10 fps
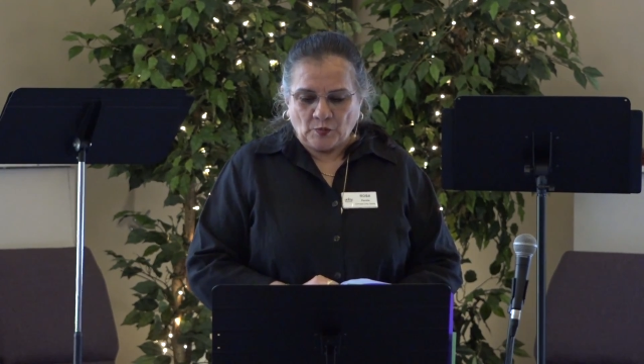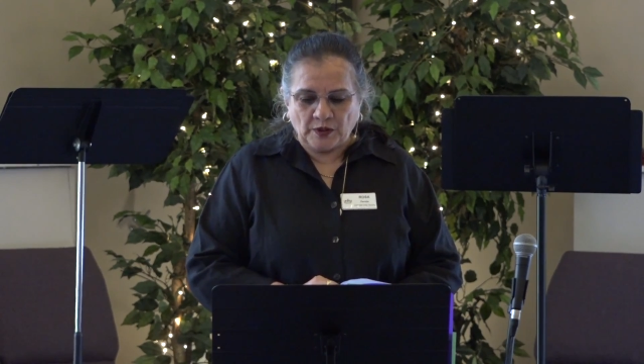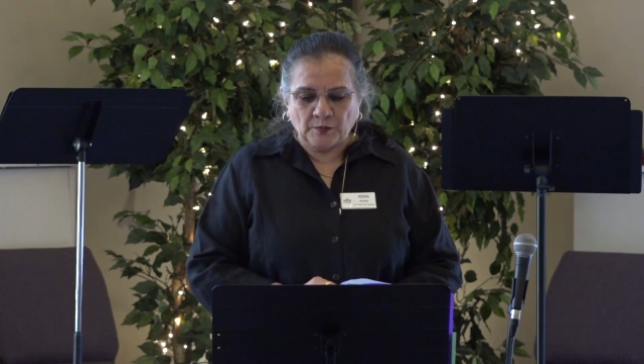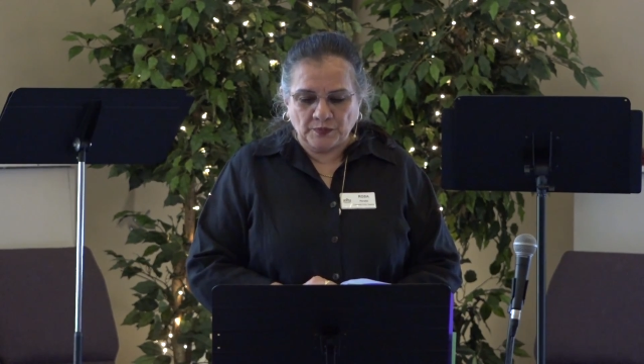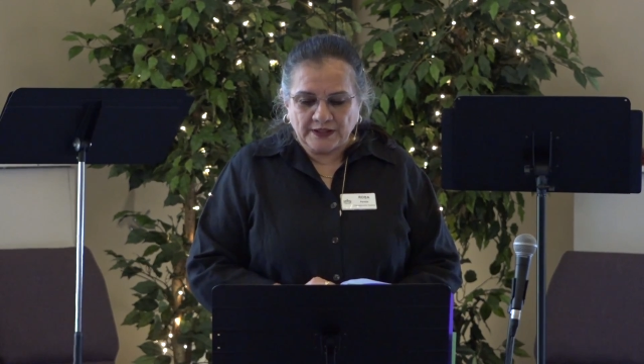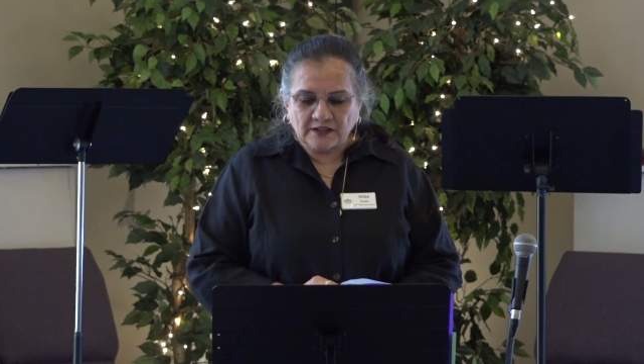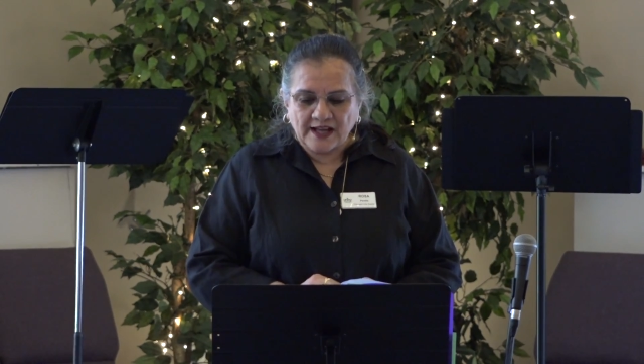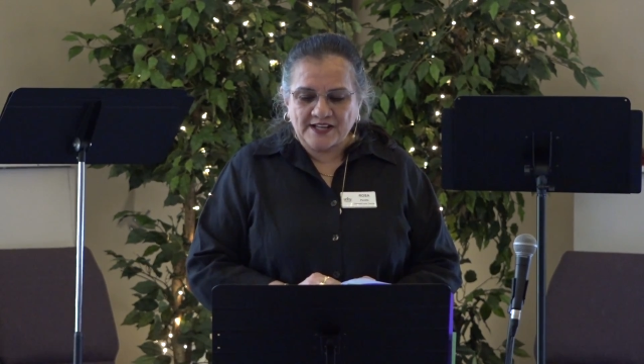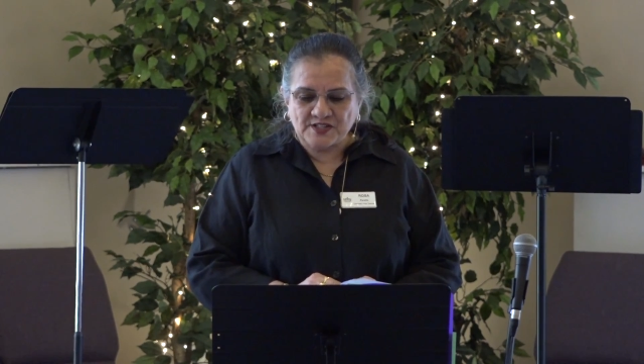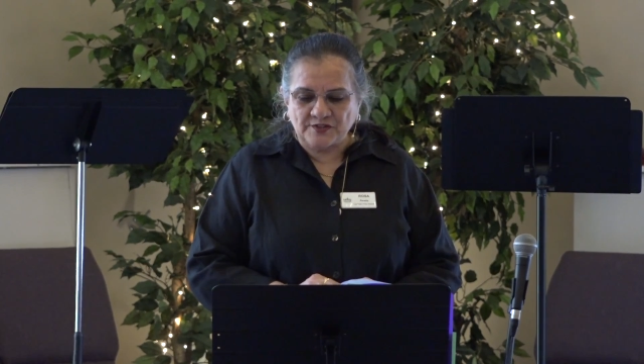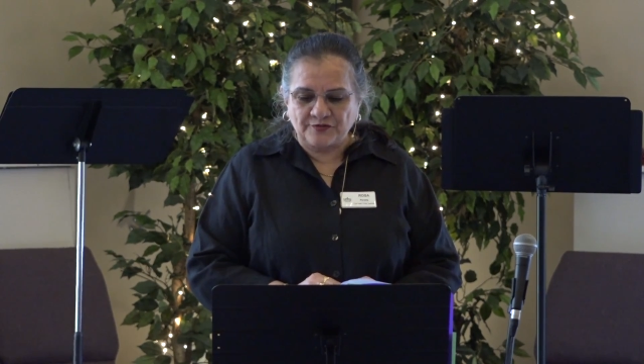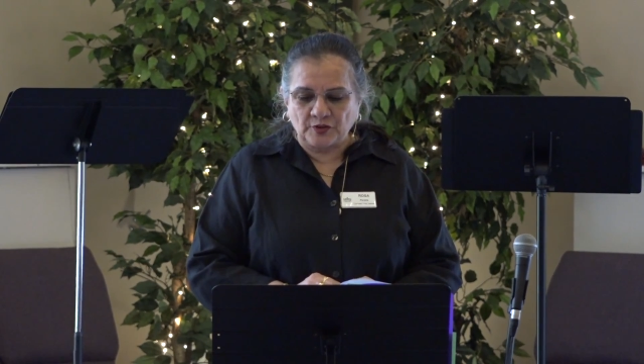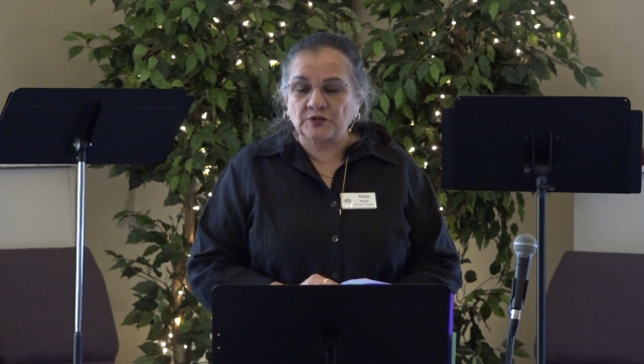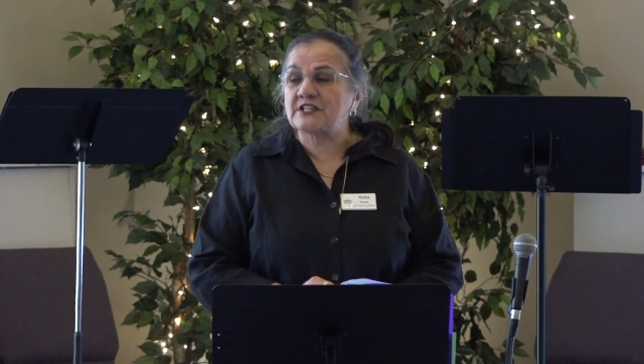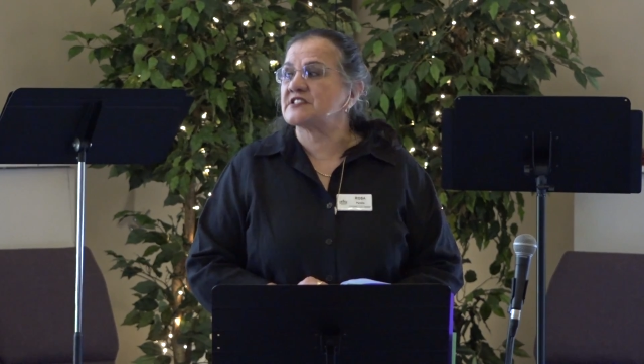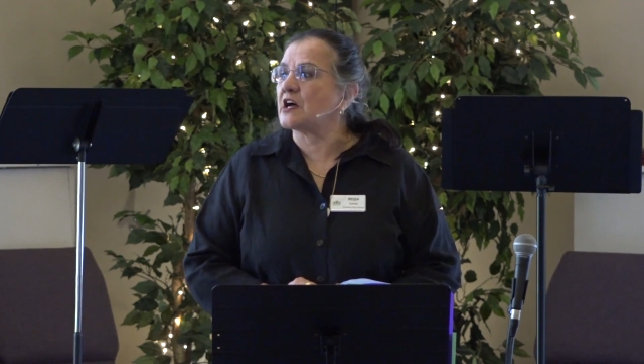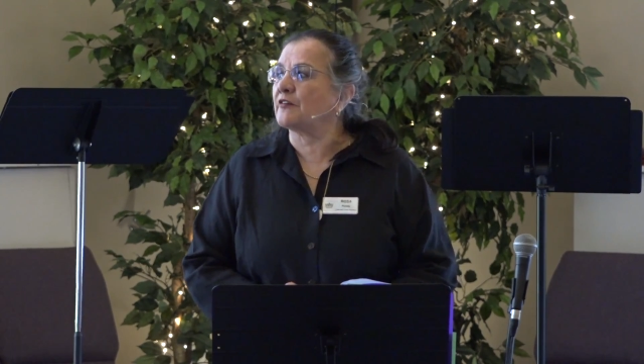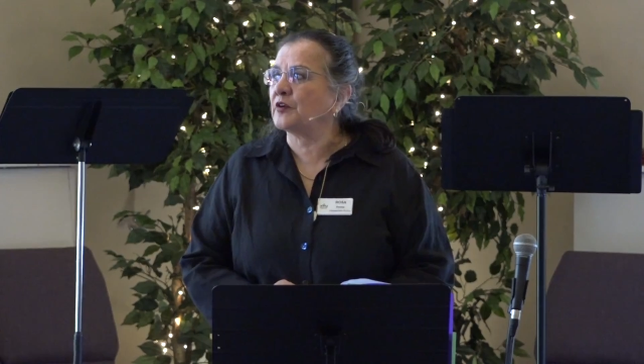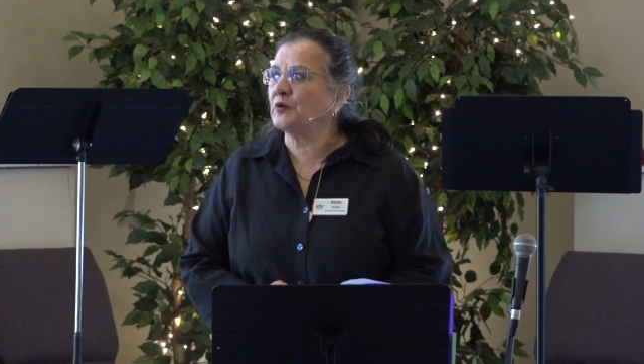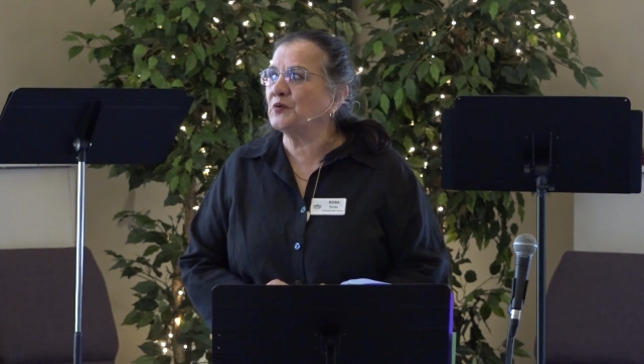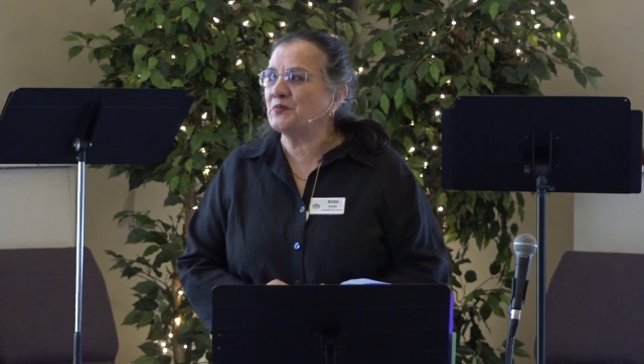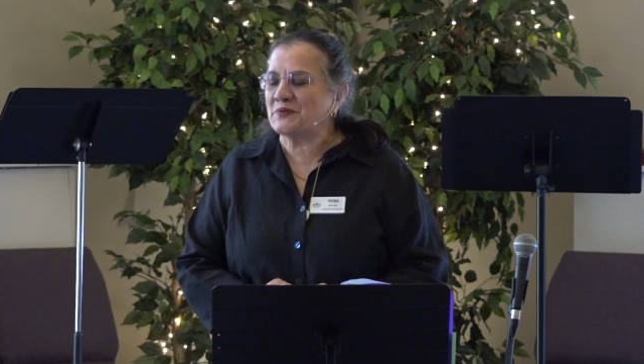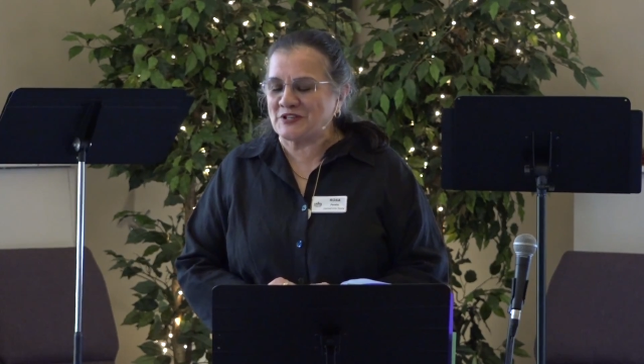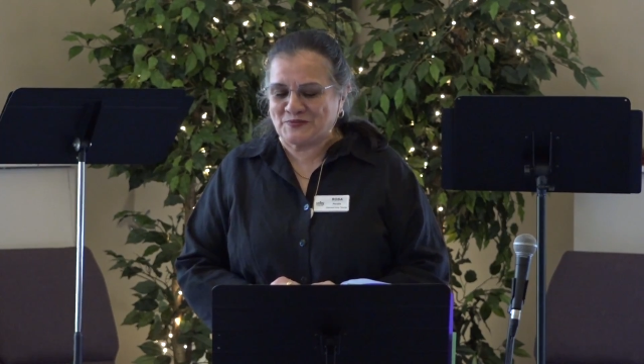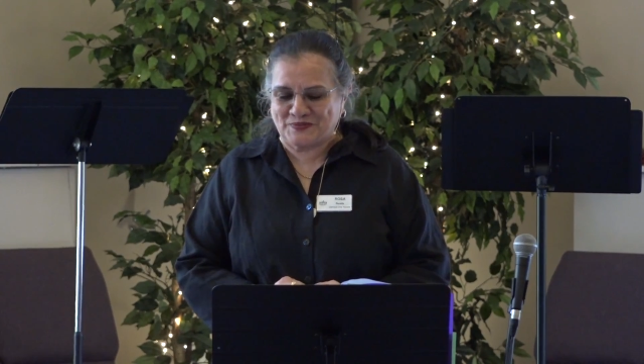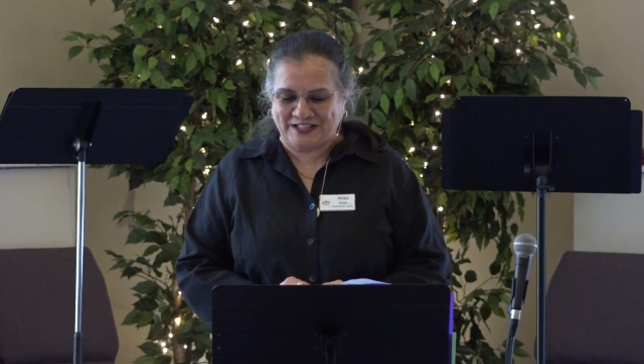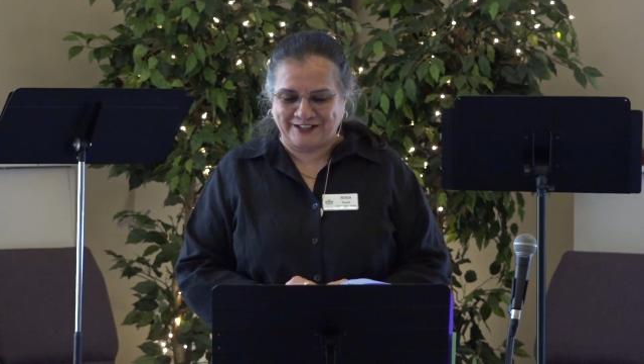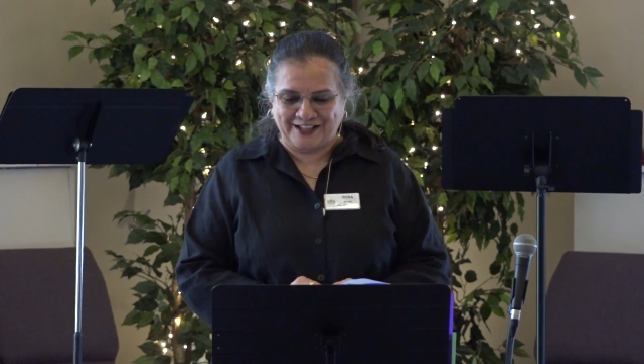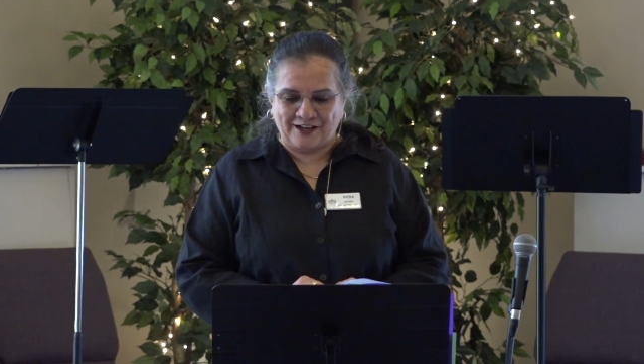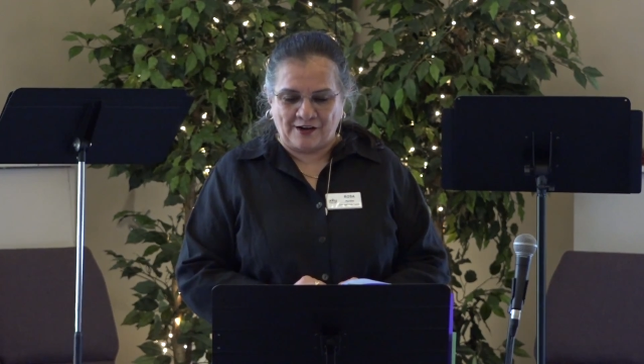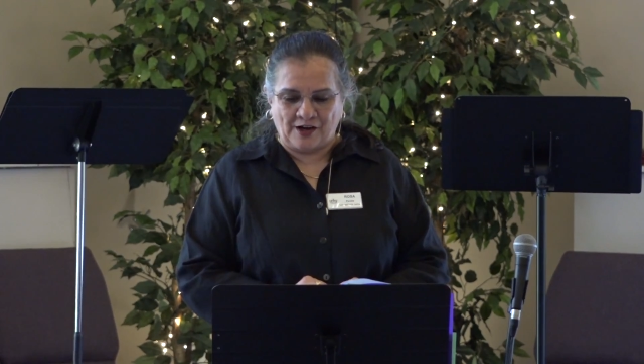We realize the fullness of who we really